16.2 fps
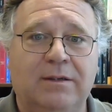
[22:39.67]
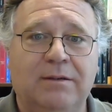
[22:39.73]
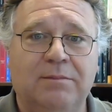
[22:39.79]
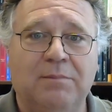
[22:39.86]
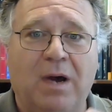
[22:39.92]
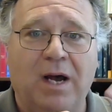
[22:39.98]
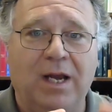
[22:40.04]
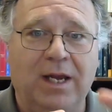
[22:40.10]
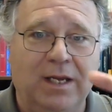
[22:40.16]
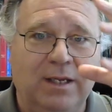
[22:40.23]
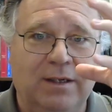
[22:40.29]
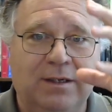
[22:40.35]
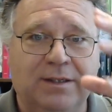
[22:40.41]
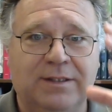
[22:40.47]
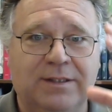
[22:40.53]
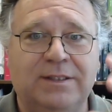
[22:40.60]

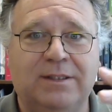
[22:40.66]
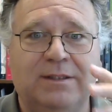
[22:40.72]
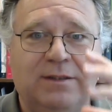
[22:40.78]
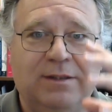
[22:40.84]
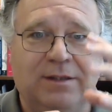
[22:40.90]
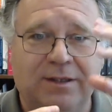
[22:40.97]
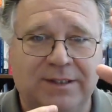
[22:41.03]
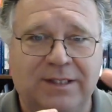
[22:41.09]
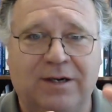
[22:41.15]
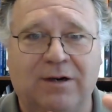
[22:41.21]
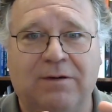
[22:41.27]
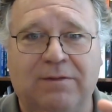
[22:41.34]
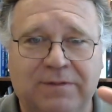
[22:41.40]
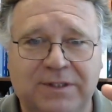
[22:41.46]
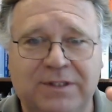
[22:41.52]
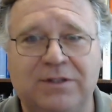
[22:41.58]
Because there are
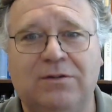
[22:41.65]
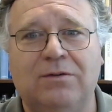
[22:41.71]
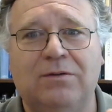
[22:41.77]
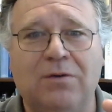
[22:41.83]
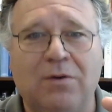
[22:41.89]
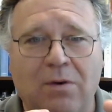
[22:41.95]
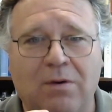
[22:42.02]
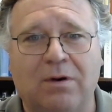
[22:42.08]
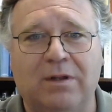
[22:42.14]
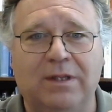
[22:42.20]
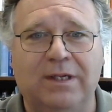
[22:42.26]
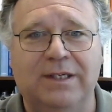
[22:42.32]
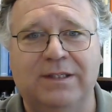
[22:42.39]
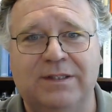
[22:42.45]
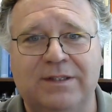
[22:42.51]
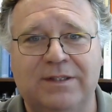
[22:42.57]
physical
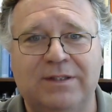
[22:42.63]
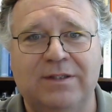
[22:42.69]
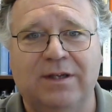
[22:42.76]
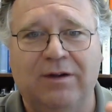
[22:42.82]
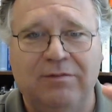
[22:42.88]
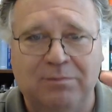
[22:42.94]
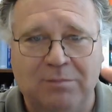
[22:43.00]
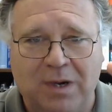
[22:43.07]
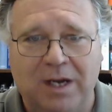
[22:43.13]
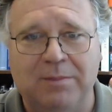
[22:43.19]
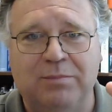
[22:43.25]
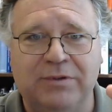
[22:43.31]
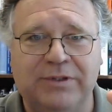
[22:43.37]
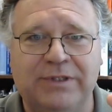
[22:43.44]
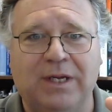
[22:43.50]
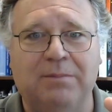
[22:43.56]
correlates of my
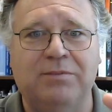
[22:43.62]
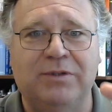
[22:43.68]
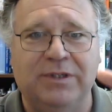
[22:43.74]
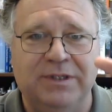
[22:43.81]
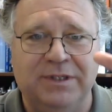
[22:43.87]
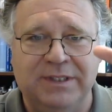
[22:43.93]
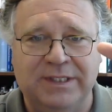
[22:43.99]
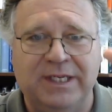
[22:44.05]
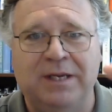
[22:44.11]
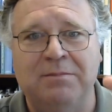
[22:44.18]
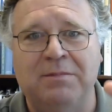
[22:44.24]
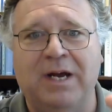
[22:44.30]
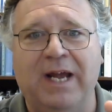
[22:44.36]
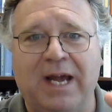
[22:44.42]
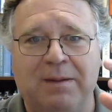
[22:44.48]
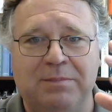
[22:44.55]
perceptions and my
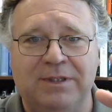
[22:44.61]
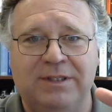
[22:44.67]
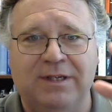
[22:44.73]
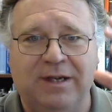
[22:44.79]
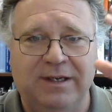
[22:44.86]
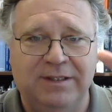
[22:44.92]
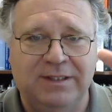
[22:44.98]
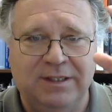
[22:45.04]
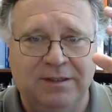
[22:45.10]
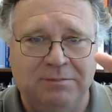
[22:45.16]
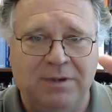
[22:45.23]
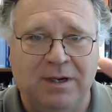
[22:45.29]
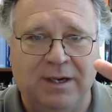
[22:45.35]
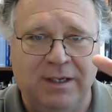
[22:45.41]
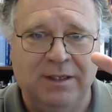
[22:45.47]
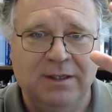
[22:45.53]
appetites and
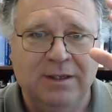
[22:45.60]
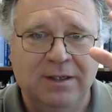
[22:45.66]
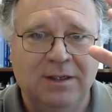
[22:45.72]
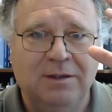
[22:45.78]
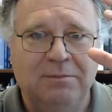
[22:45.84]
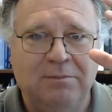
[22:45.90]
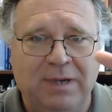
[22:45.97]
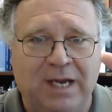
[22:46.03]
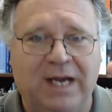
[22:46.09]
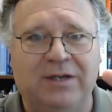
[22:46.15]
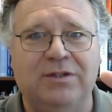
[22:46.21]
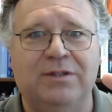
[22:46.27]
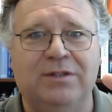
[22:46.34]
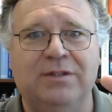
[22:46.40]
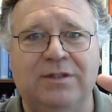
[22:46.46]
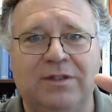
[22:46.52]
my
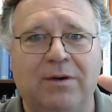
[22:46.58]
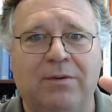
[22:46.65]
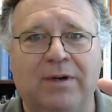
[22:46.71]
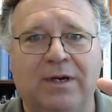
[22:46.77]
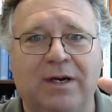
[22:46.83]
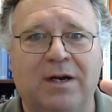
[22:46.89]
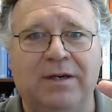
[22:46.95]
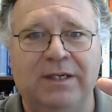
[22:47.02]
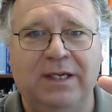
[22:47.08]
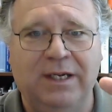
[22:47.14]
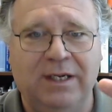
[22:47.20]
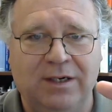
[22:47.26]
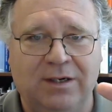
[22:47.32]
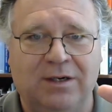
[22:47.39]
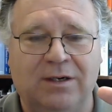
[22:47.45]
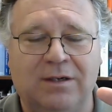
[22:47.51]
passions going on
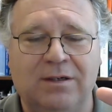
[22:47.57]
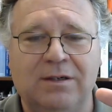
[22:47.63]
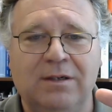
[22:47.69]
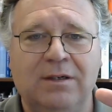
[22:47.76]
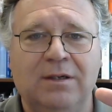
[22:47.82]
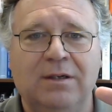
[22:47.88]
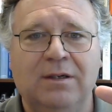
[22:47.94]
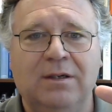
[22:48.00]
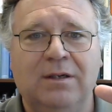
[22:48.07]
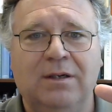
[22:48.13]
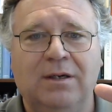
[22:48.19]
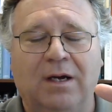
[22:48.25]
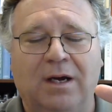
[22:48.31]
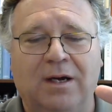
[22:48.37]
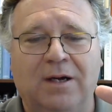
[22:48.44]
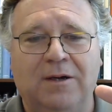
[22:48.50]
here,
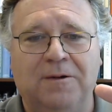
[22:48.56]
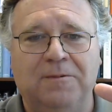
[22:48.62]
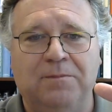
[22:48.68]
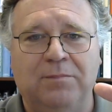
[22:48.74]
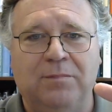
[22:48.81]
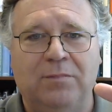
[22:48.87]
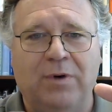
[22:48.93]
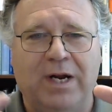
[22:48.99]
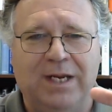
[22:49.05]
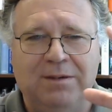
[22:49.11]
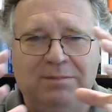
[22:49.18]
right?